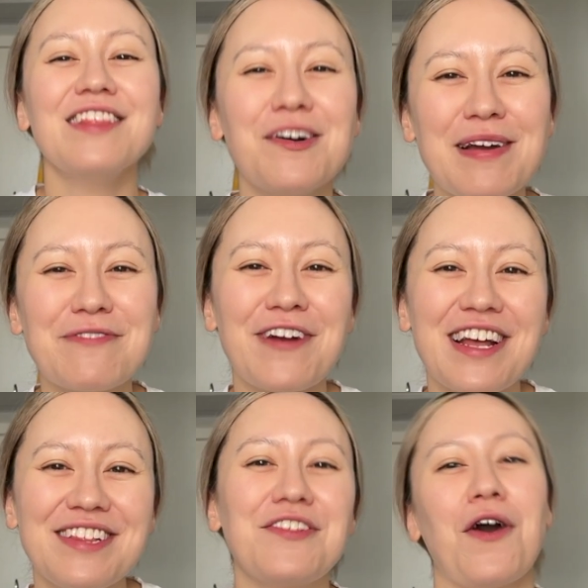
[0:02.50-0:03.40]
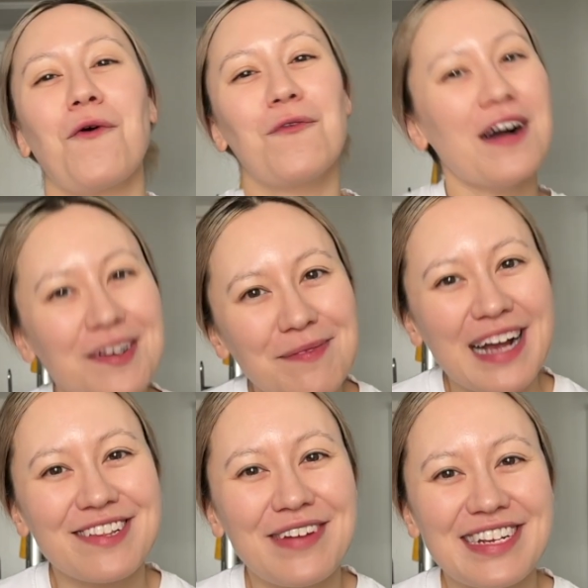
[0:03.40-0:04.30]
Hello my friends, welcome
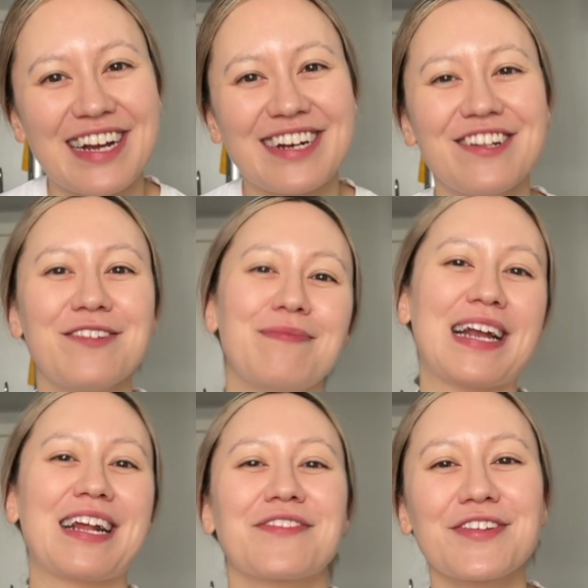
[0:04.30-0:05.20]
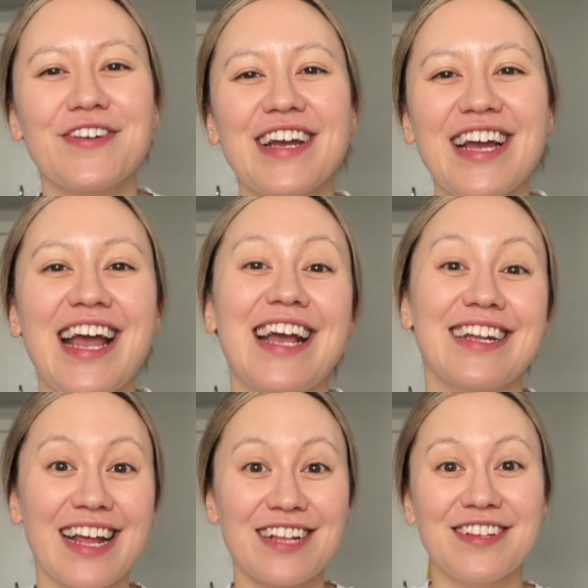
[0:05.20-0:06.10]
back to my channel. My name is Victoria
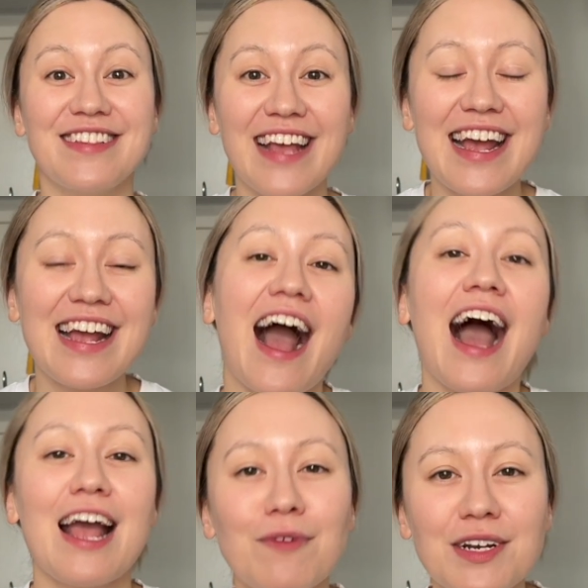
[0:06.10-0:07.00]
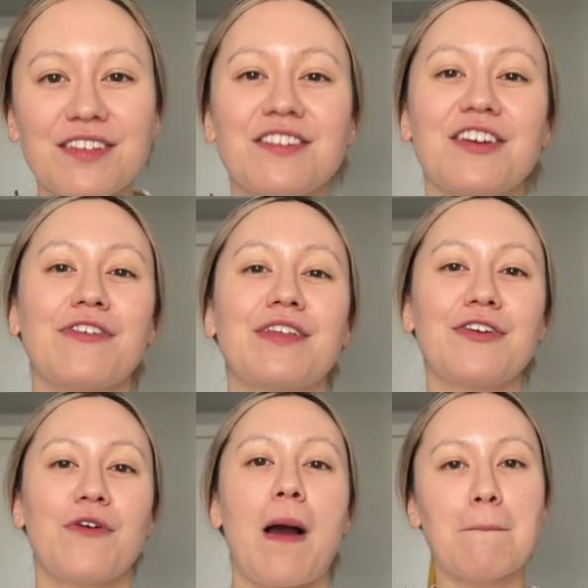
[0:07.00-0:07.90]
and today I wanted to share with
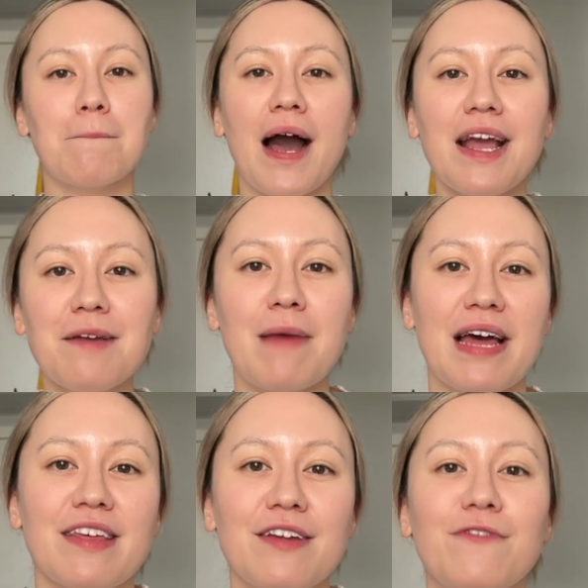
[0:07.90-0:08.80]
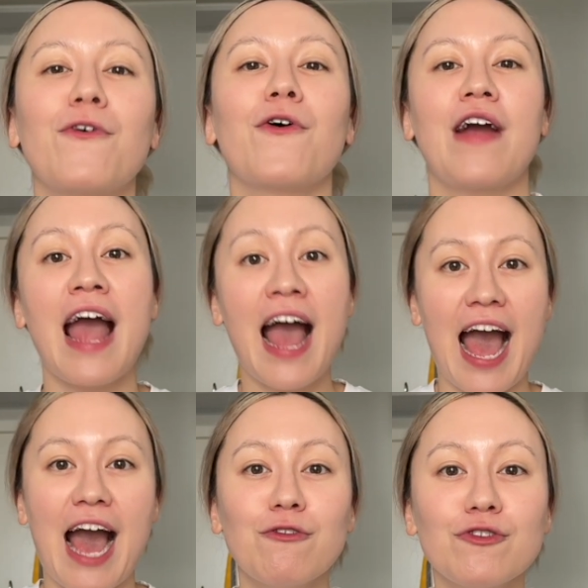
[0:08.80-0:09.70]
you my method for
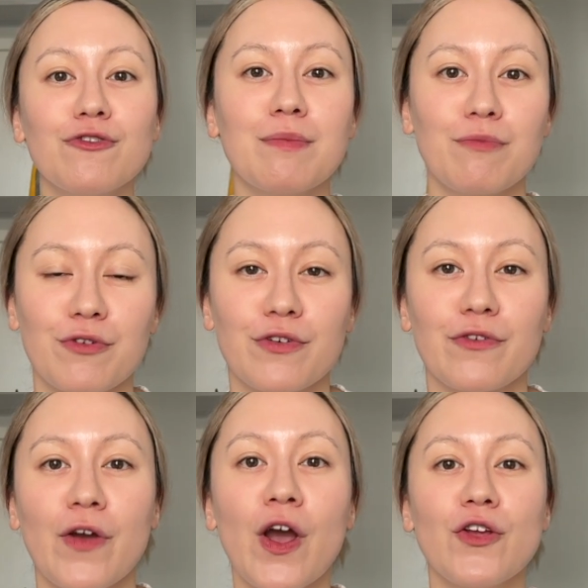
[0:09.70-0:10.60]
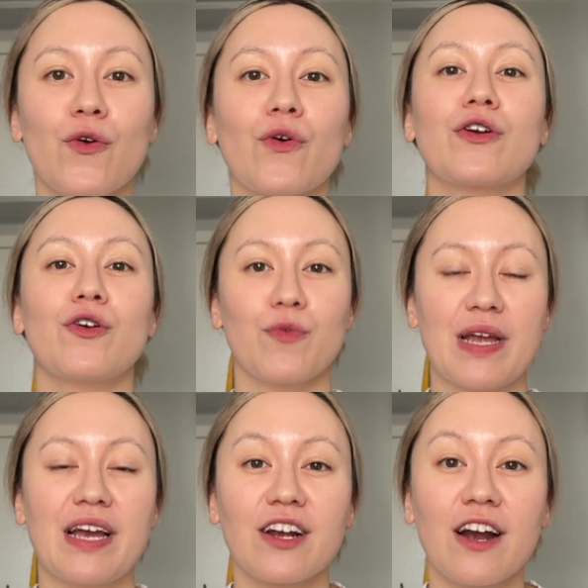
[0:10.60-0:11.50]
how to improve your
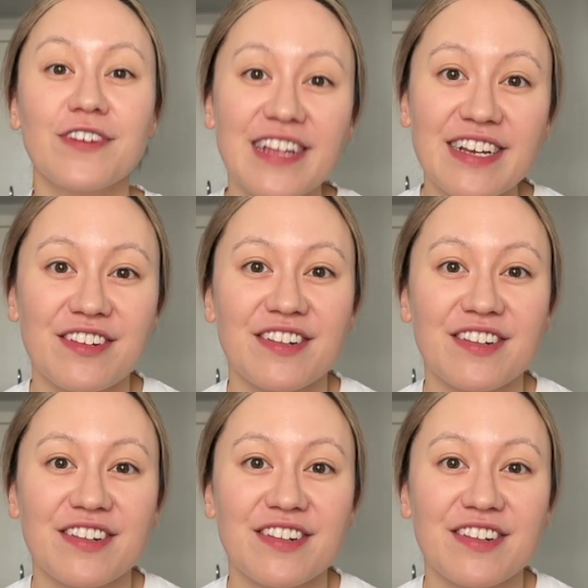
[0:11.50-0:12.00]
Korean conversation